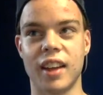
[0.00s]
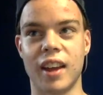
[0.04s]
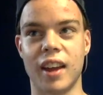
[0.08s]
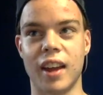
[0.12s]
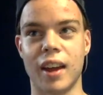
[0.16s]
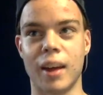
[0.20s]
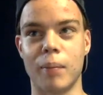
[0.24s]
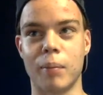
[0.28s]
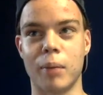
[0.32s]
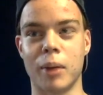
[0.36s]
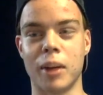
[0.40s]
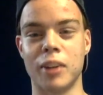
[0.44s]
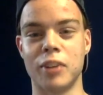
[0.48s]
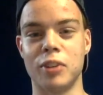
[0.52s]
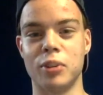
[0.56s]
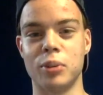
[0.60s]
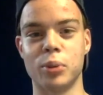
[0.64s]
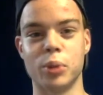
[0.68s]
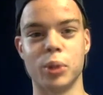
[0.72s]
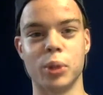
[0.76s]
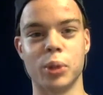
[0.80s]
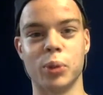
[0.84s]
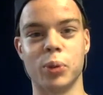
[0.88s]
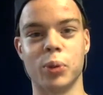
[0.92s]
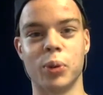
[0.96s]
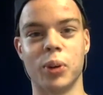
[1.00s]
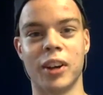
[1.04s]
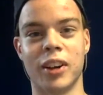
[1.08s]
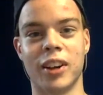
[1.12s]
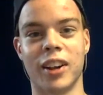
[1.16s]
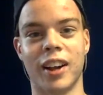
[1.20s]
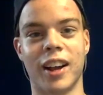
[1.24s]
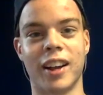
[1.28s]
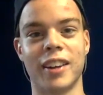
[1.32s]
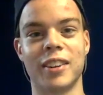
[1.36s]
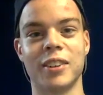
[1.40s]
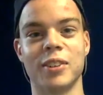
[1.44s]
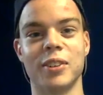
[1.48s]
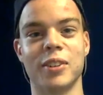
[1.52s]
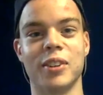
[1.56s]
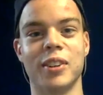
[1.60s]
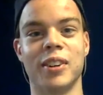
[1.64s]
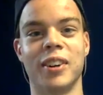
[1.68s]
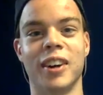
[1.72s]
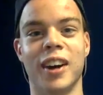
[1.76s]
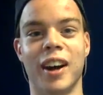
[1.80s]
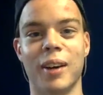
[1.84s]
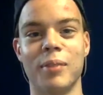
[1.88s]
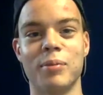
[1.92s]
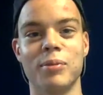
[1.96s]
am I doing well? I don't
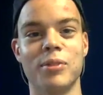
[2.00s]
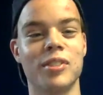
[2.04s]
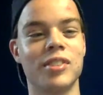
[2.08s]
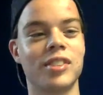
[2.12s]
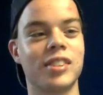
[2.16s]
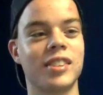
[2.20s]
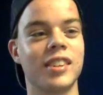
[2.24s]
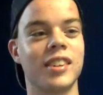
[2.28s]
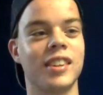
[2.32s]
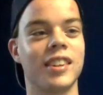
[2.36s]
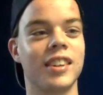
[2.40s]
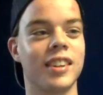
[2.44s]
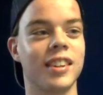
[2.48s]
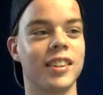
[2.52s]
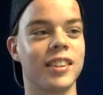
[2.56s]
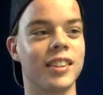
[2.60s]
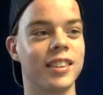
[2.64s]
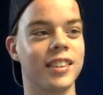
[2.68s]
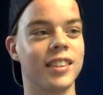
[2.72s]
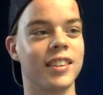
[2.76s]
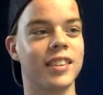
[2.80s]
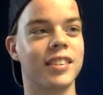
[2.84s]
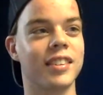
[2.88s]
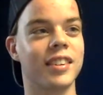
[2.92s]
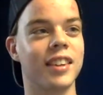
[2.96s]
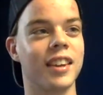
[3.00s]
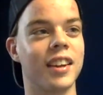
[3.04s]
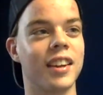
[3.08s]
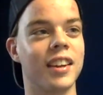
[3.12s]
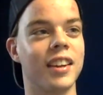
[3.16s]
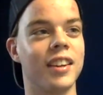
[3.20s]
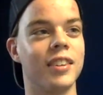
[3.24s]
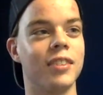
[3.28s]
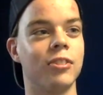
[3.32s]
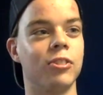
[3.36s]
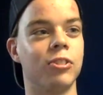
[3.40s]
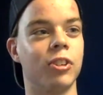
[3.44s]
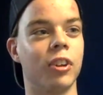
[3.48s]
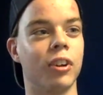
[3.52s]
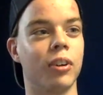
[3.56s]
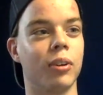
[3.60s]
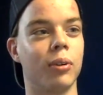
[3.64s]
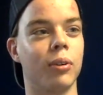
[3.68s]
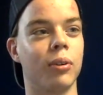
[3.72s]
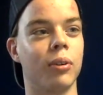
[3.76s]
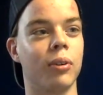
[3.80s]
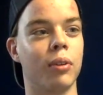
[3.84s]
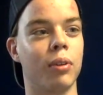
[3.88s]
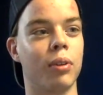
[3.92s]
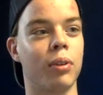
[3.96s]
know. I'm just gonna say in
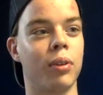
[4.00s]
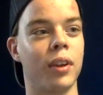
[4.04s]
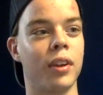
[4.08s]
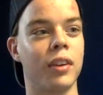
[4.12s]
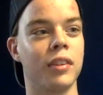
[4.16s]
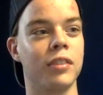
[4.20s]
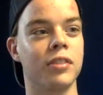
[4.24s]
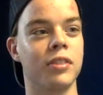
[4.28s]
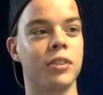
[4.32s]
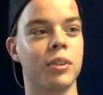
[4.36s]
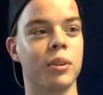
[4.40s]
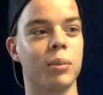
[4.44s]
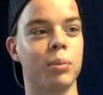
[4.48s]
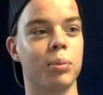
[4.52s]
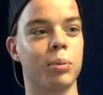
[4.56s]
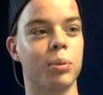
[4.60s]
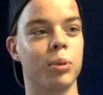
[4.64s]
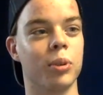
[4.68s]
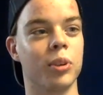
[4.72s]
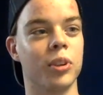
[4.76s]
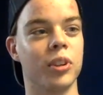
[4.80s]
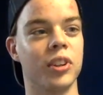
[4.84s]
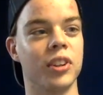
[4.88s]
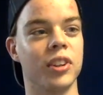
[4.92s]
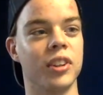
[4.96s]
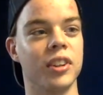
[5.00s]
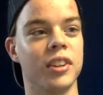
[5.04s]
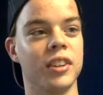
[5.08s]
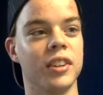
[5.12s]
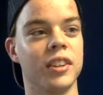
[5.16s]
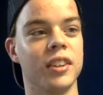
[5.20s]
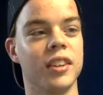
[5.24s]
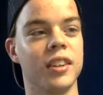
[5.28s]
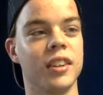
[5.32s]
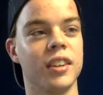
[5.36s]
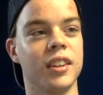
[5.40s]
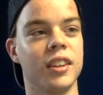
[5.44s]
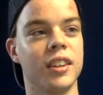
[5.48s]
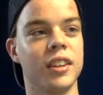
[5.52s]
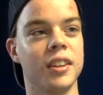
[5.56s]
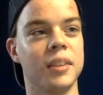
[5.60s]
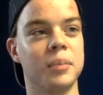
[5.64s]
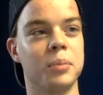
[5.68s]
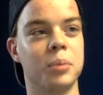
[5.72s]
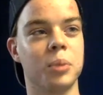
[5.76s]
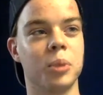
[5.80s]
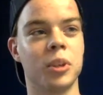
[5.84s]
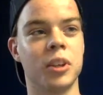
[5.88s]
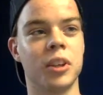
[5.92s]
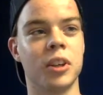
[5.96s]
general, things are pretty
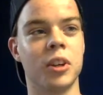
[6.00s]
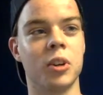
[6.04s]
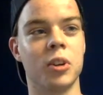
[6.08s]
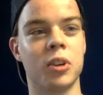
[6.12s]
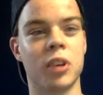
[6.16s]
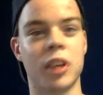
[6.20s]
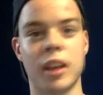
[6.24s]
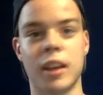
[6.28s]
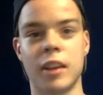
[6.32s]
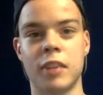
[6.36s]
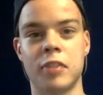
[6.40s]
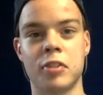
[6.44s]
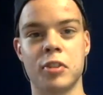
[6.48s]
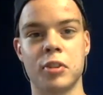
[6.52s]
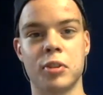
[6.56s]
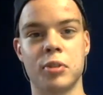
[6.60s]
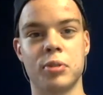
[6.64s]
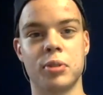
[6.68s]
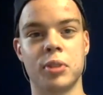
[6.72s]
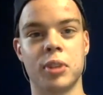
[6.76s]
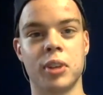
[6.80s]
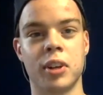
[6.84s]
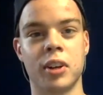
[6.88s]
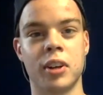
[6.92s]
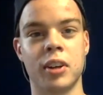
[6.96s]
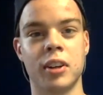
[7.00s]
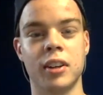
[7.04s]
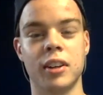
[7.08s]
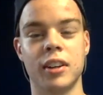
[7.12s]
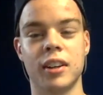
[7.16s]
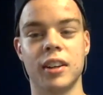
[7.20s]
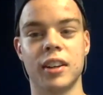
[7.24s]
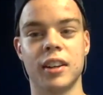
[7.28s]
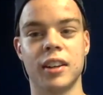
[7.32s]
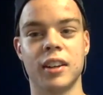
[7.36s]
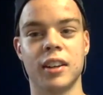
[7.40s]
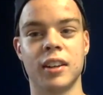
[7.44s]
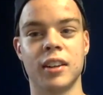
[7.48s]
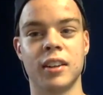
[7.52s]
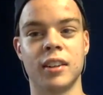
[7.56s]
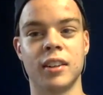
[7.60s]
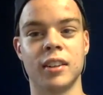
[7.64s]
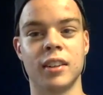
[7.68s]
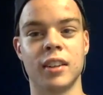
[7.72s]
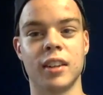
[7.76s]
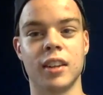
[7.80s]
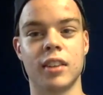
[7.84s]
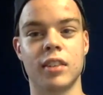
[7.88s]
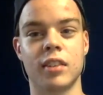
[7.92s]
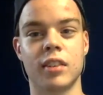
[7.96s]
okay so far.
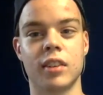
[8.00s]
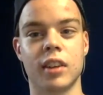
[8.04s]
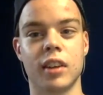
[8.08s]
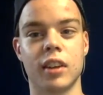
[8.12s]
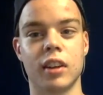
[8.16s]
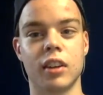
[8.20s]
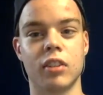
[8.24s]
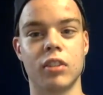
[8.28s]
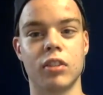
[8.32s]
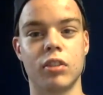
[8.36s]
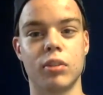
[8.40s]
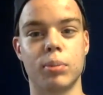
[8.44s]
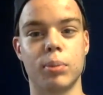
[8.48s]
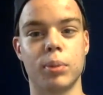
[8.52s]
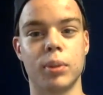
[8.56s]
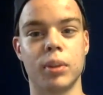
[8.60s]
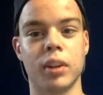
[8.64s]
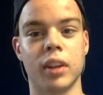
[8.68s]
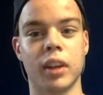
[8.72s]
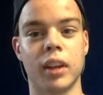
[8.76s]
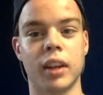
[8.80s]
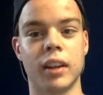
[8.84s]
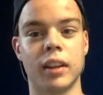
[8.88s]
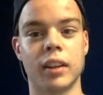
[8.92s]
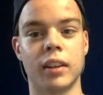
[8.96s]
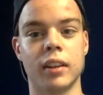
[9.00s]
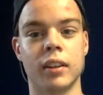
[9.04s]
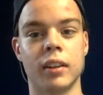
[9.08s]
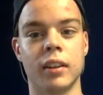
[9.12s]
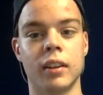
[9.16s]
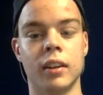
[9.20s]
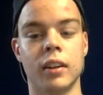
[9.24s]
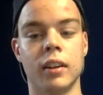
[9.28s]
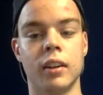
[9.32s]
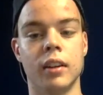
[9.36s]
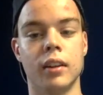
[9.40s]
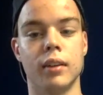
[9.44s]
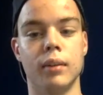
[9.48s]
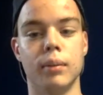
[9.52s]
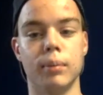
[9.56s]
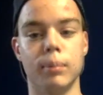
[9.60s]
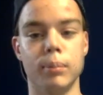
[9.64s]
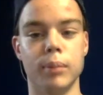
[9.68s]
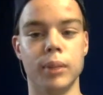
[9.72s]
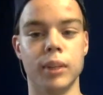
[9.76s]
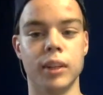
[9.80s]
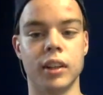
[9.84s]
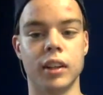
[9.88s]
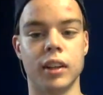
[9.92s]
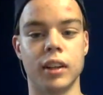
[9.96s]
It's kind of just been like
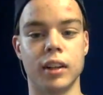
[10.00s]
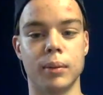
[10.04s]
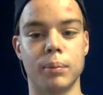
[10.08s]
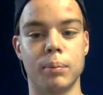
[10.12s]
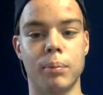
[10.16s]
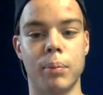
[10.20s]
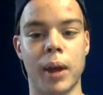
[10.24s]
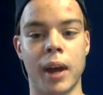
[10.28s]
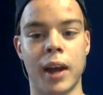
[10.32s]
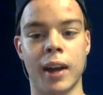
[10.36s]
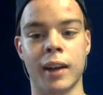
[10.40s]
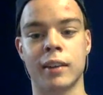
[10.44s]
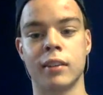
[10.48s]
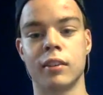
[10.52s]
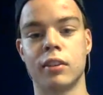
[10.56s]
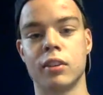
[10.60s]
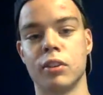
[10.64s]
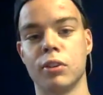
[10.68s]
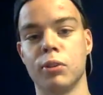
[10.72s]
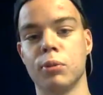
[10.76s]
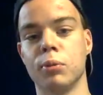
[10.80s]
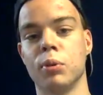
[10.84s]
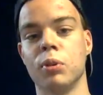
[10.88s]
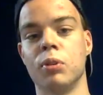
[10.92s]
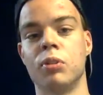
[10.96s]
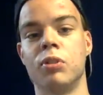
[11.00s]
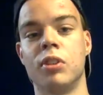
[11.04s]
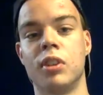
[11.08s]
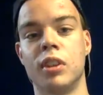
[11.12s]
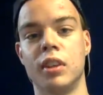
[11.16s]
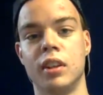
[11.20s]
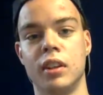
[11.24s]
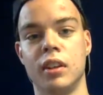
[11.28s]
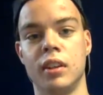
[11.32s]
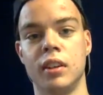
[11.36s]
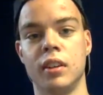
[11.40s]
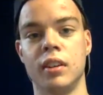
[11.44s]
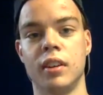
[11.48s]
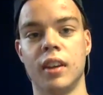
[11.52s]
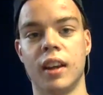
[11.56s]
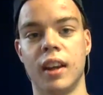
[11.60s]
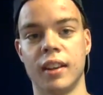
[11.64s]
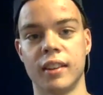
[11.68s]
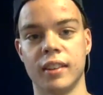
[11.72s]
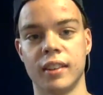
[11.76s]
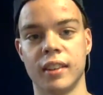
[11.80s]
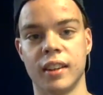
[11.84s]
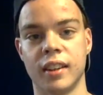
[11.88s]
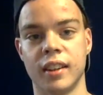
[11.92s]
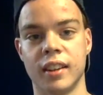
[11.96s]
me getting back into the routine
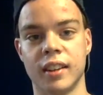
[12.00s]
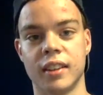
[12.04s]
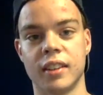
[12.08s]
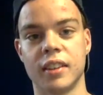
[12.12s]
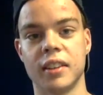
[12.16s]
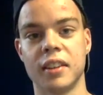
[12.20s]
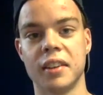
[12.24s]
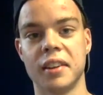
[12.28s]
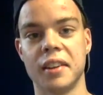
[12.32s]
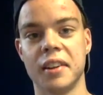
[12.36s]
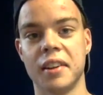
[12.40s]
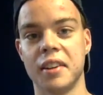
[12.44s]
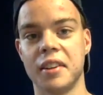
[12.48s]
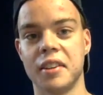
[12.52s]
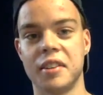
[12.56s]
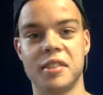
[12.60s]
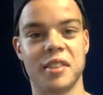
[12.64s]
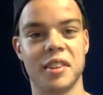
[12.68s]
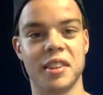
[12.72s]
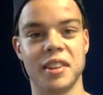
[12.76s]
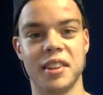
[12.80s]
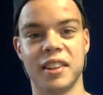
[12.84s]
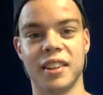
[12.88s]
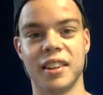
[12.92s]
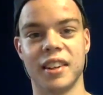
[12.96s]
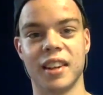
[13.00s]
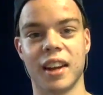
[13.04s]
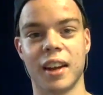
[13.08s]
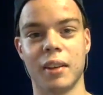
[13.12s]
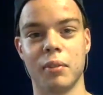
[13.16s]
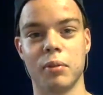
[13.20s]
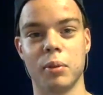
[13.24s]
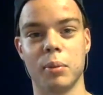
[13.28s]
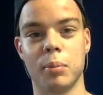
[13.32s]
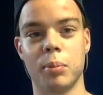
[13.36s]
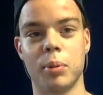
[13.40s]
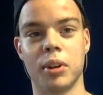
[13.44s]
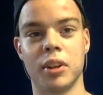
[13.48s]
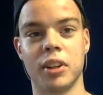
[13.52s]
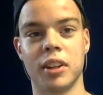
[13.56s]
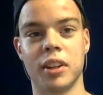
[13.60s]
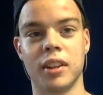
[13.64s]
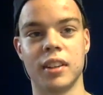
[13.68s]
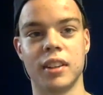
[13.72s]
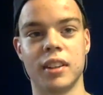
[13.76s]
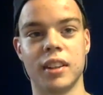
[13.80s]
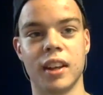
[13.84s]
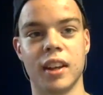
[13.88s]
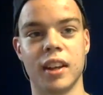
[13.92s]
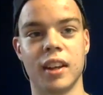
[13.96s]
and like seeing everybody
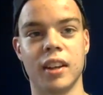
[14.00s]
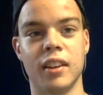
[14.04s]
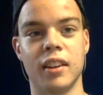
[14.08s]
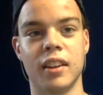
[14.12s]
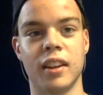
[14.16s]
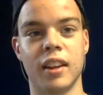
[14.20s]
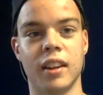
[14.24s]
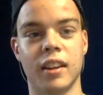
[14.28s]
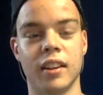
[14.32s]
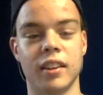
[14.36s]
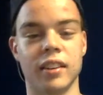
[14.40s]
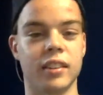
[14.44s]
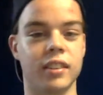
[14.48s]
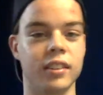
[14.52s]
again that